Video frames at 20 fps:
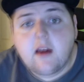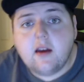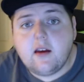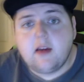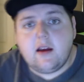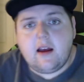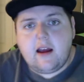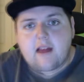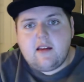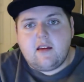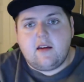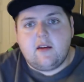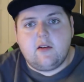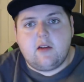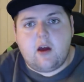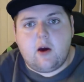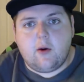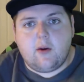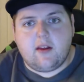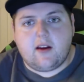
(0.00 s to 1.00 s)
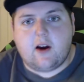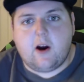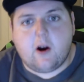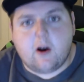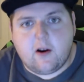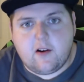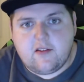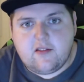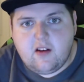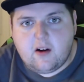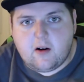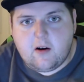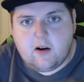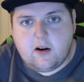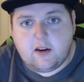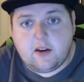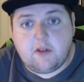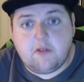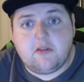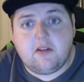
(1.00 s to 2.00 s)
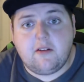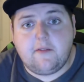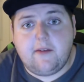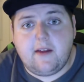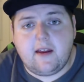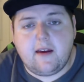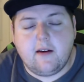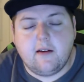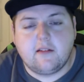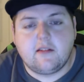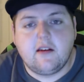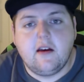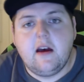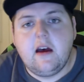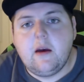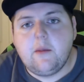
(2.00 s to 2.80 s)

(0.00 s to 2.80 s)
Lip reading: And you know where the cards are on YouTube videos.